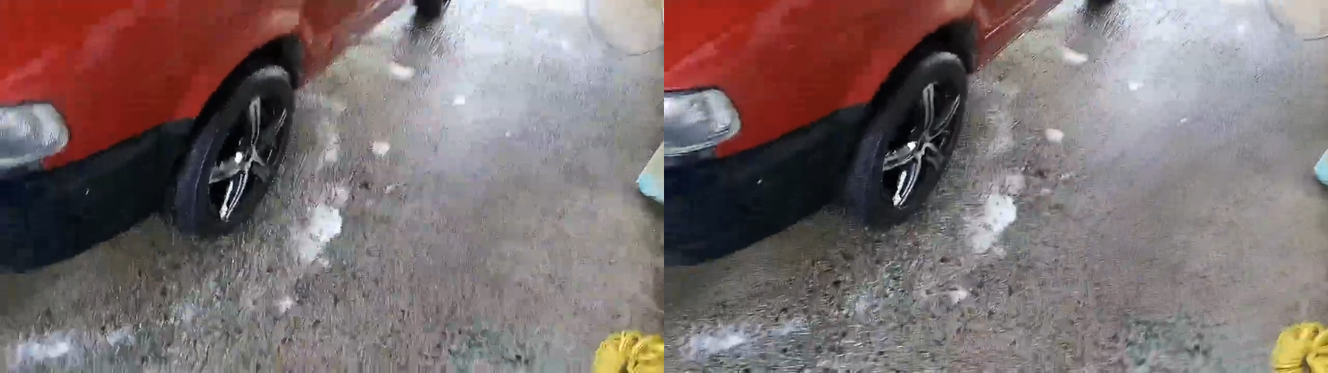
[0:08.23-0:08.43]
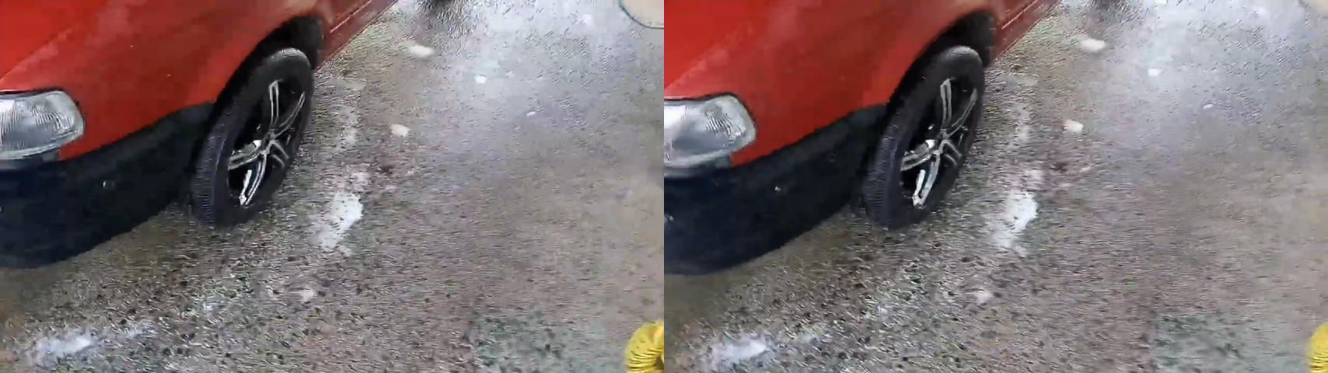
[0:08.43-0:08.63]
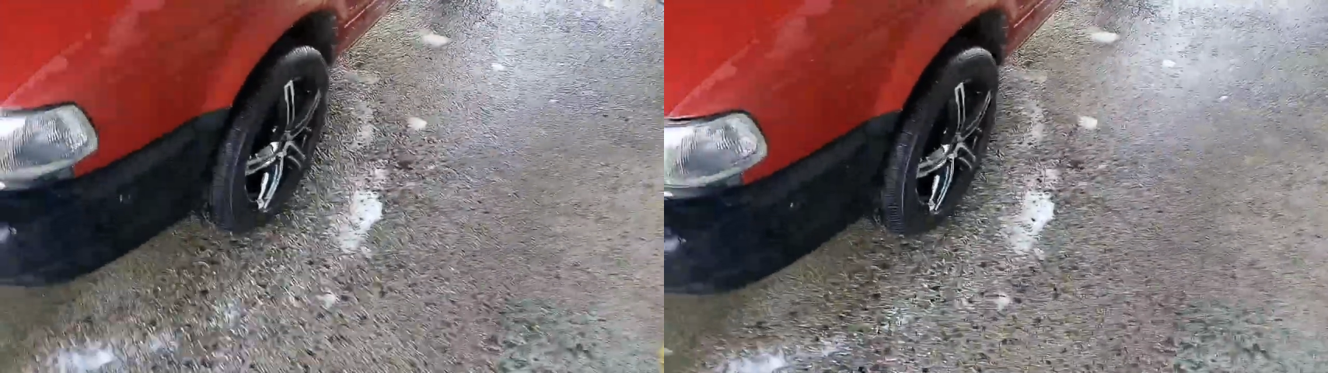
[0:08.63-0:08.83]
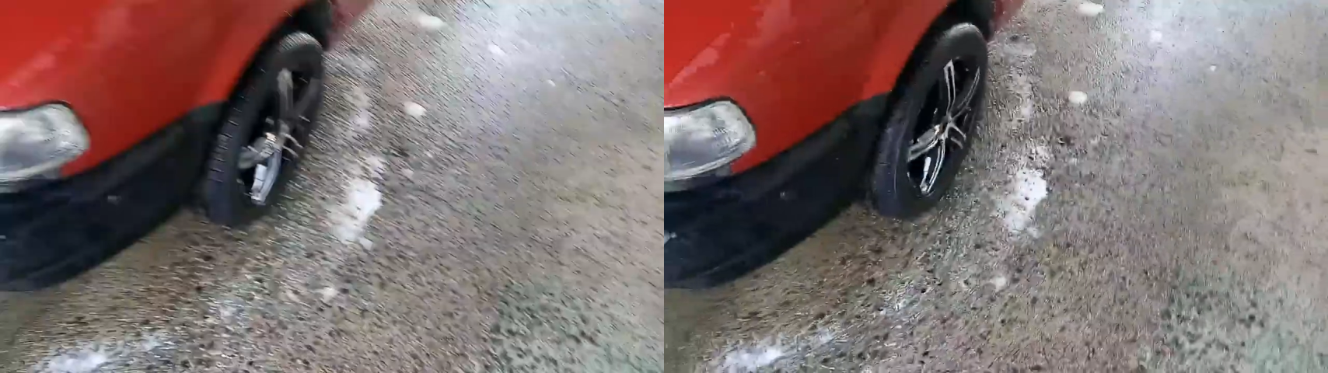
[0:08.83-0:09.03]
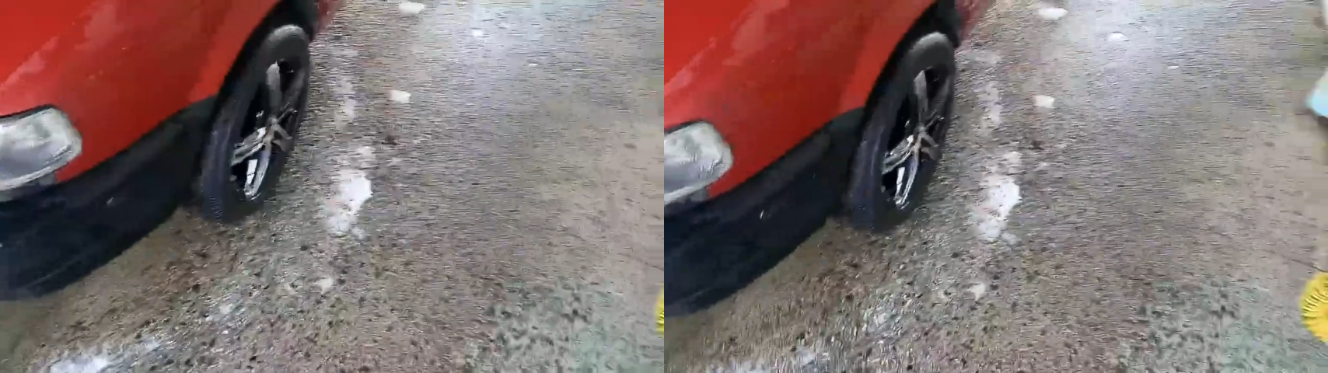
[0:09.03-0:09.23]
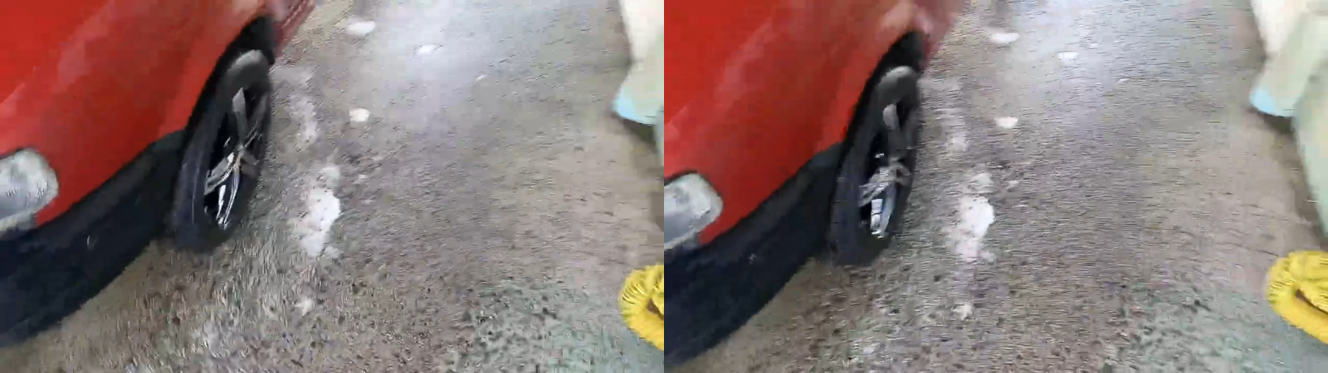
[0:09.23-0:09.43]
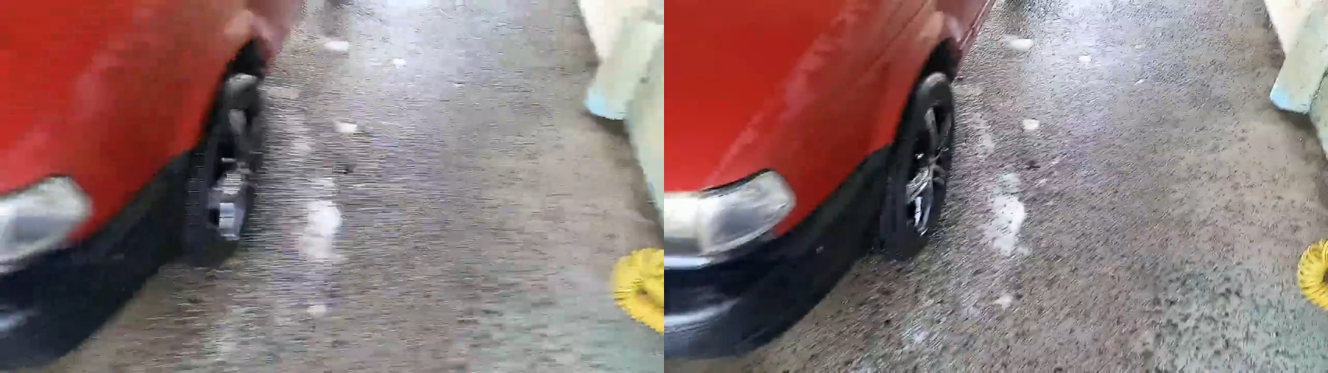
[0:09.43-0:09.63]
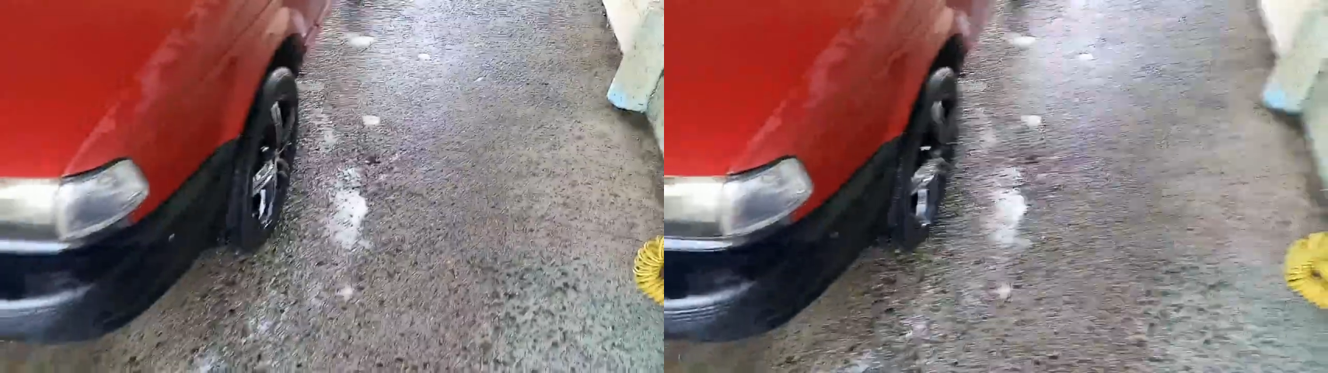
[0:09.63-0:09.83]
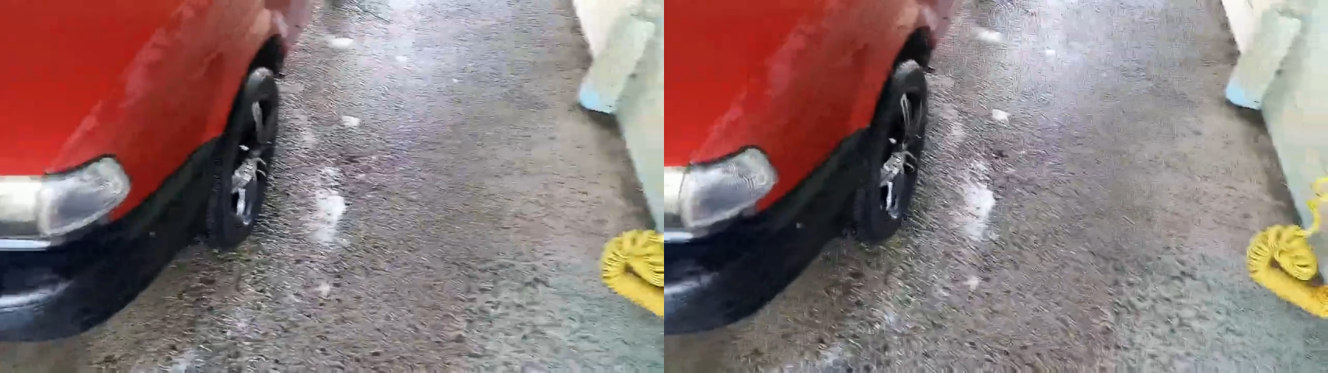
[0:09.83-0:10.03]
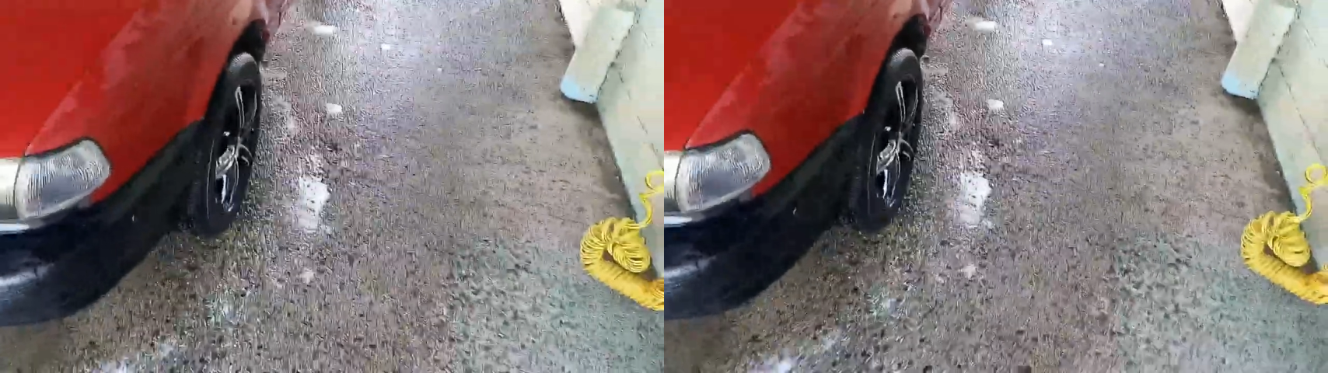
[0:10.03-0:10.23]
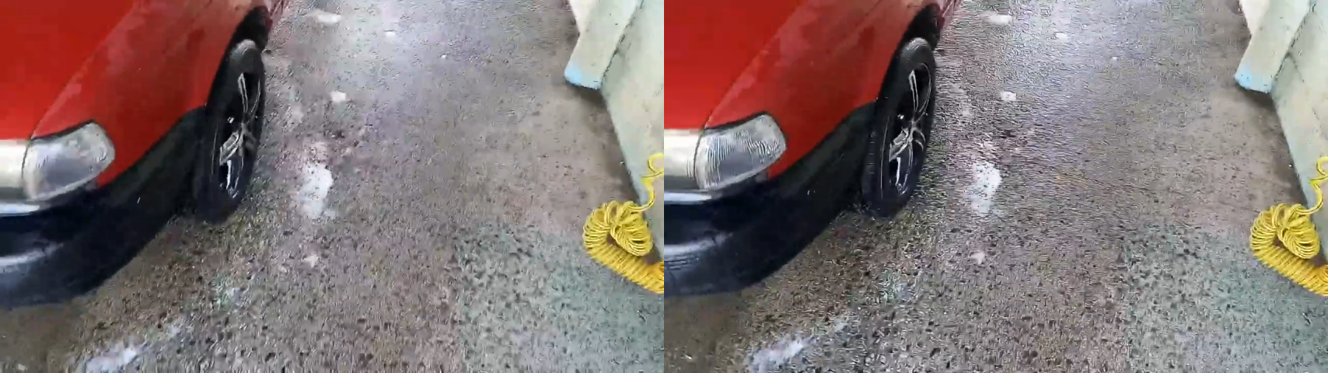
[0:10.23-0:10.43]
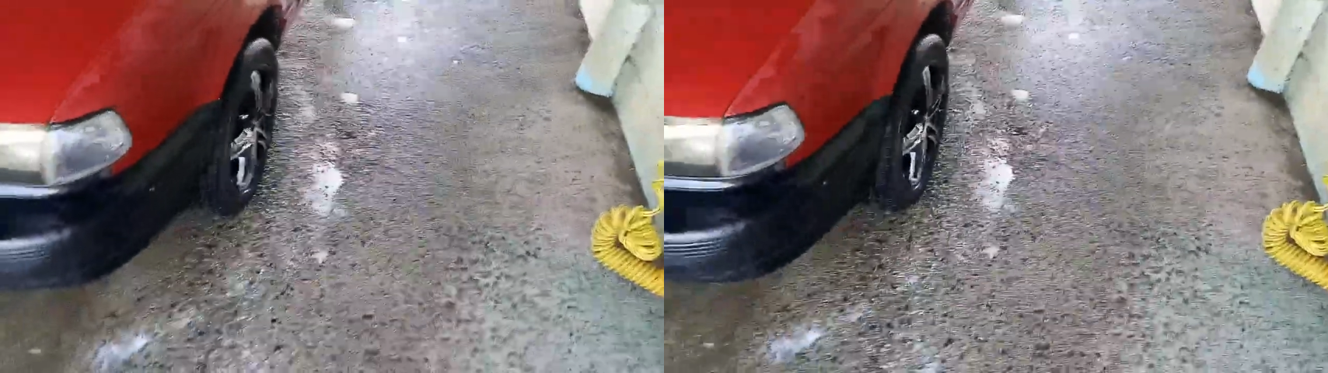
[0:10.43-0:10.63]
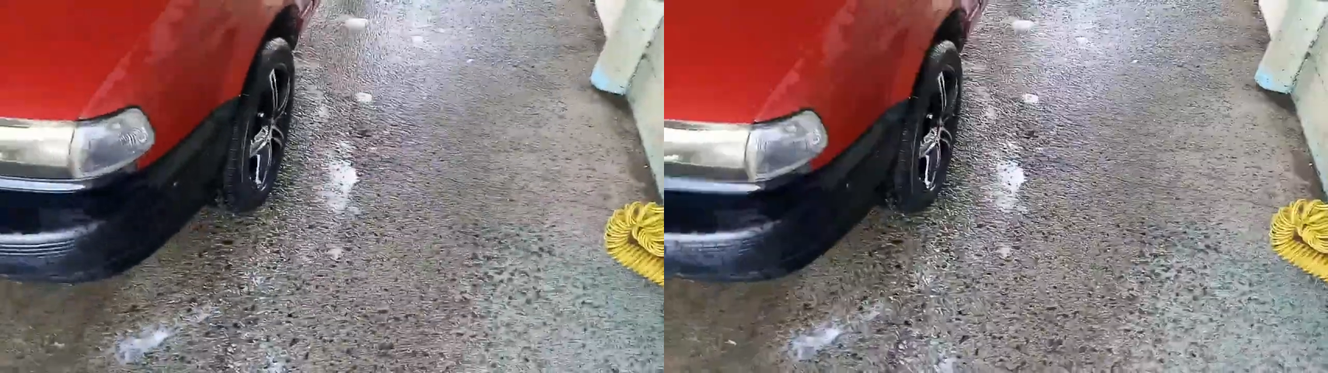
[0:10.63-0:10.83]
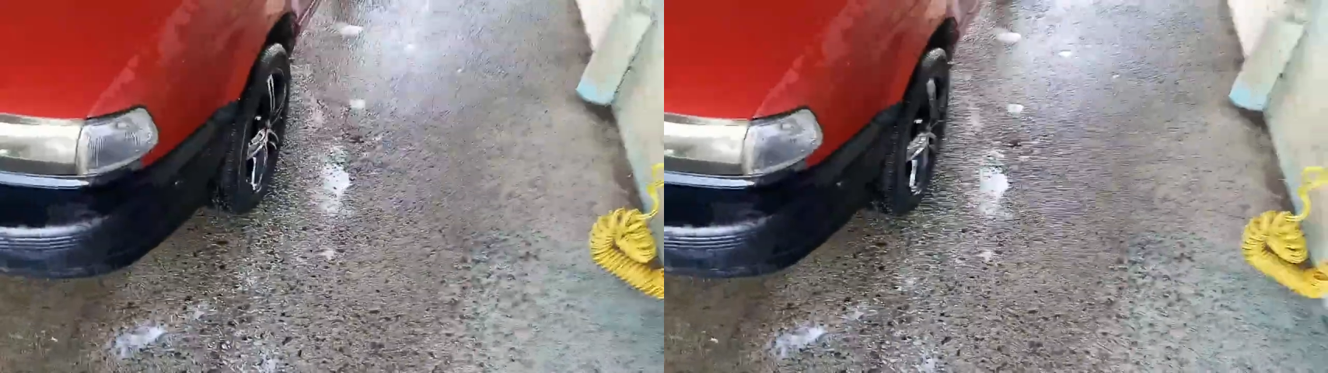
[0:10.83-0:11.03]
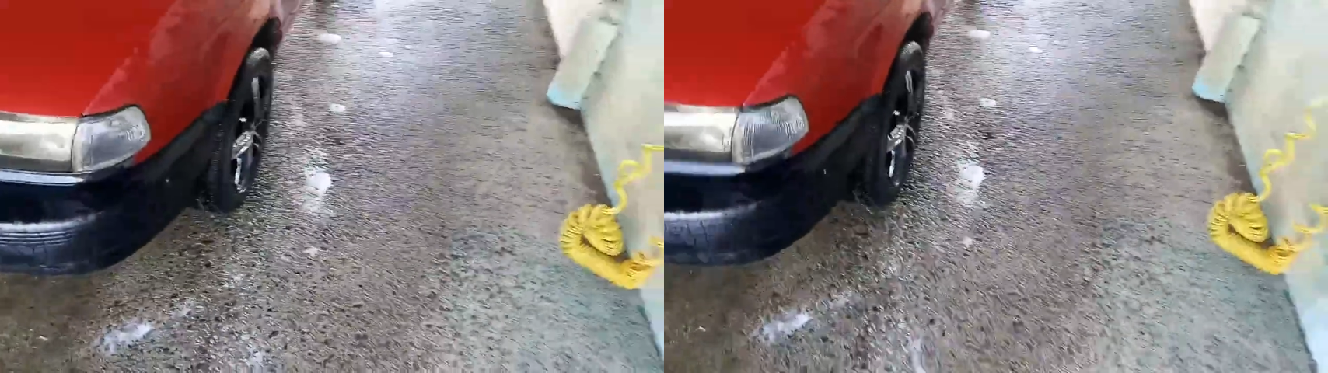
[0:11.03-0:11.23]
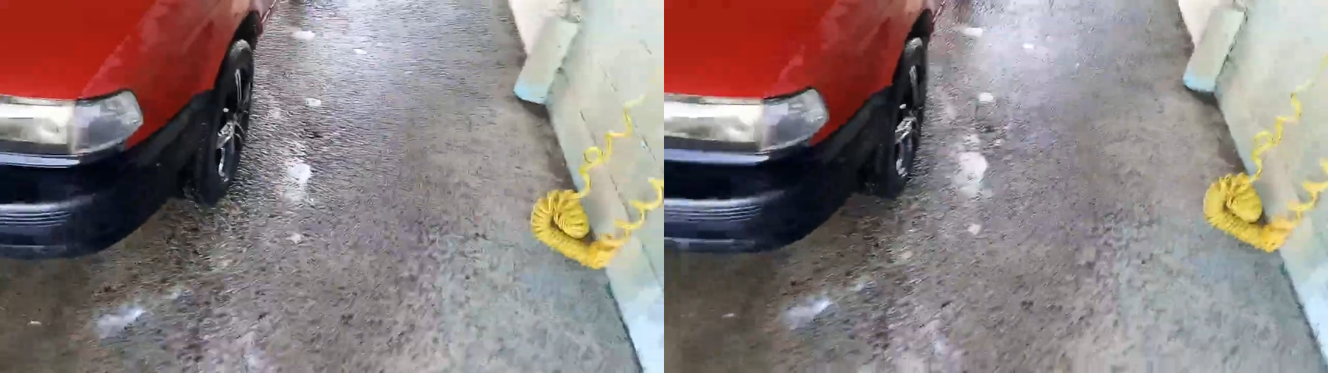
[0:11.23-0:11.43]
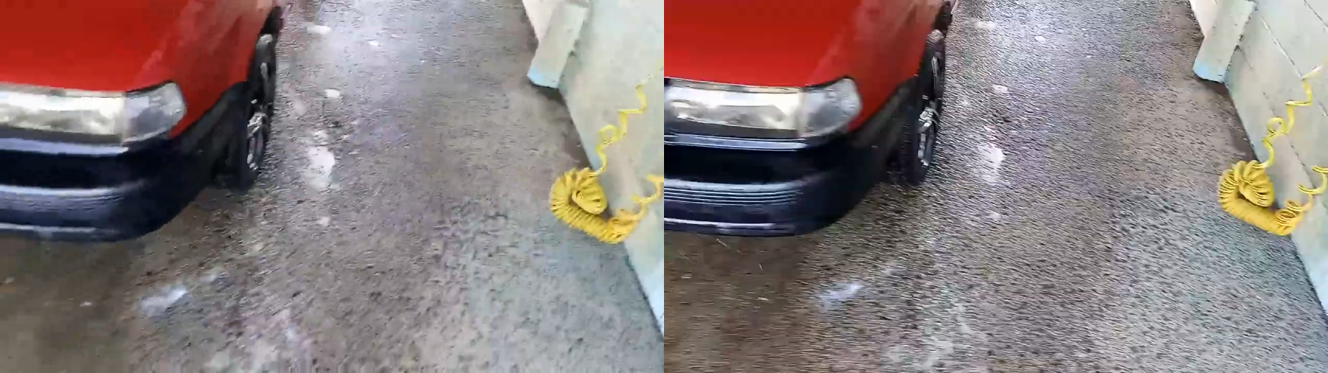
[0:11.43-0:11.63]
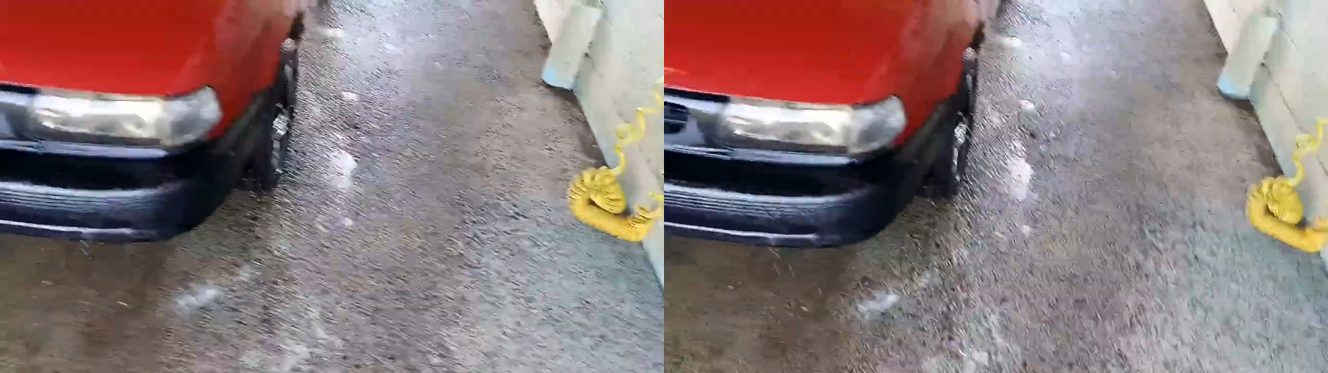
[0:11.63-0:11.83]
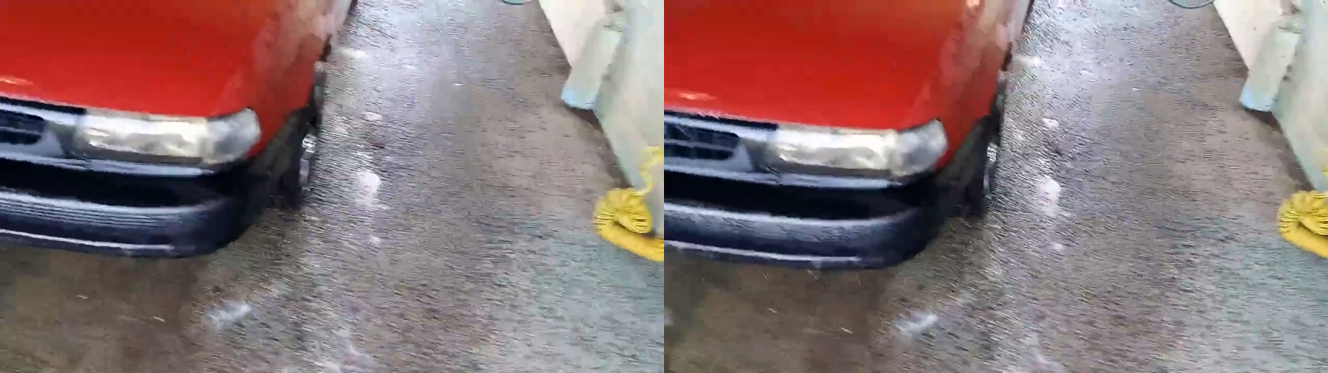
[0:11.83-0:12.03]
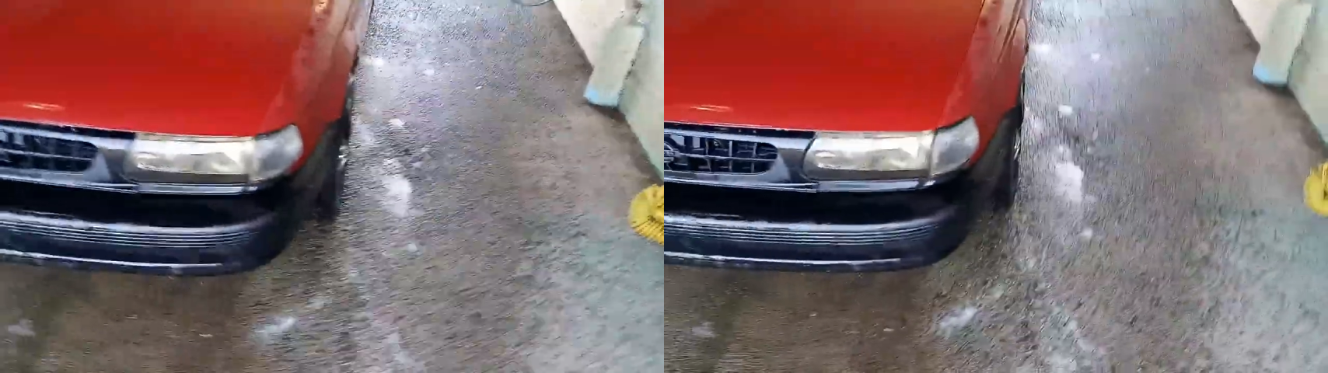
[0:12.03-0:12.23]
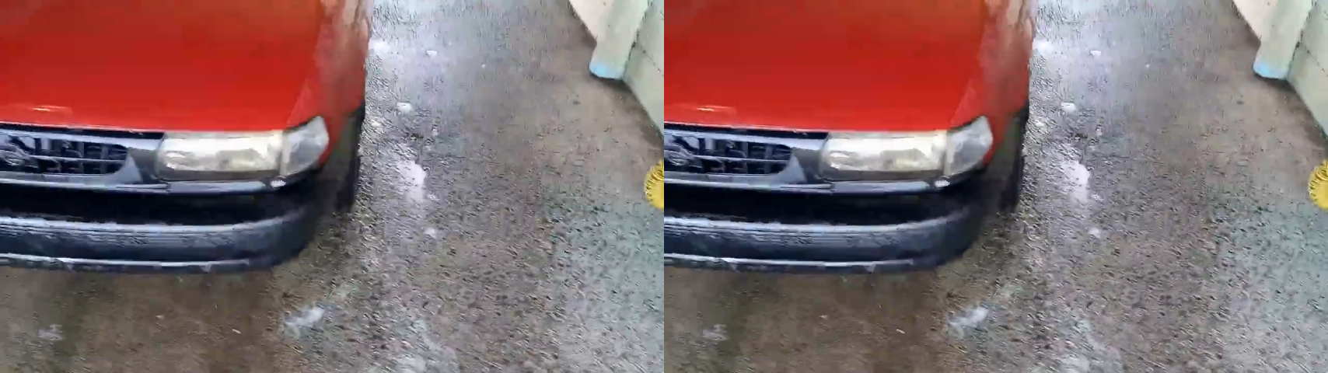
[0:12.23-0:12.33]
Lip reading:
(no speaker visible)